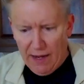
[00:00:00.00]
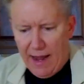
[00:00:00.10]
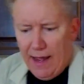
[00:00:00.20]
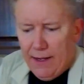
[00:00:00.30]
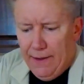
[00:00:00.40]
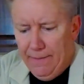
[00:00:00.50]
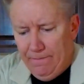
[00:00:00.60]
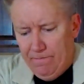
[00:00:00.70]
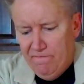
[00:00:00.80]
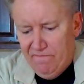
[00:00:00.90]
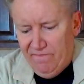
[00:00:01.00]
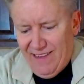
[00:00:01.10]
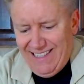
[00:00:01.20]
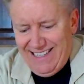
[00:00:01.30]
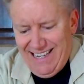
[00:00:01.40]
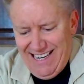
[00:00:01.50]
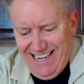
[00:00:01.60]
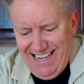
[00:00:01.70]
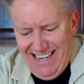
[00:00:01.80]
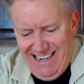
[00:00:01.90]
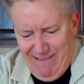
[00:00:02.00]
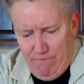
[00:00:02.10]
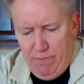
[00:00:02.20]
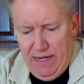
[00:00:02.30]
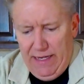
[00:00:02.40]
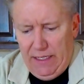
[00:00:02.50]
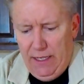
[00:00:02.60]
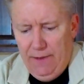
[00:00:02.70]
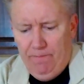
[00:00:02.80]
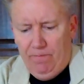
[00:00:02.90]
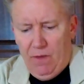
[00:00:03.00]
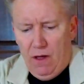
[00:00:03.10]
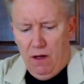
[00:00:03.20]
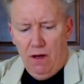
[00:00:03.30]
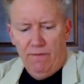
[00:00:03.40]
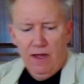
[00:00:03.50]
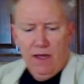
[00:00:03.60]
to add a teeny bit of